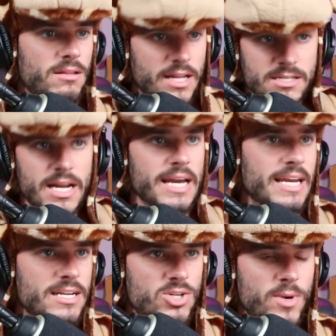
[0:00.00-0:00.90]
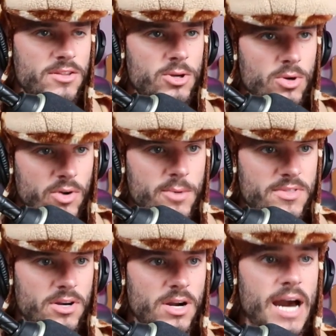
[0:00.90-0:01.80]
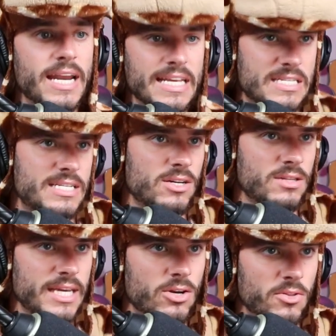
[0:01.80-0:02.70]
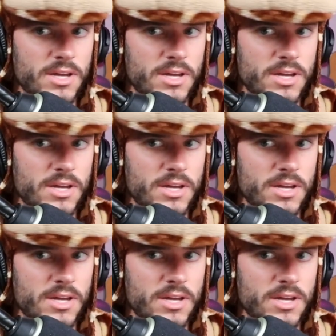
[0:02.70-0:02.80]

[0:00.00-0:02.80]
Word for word: let's not get into whether you agree with it or not. It's still legal.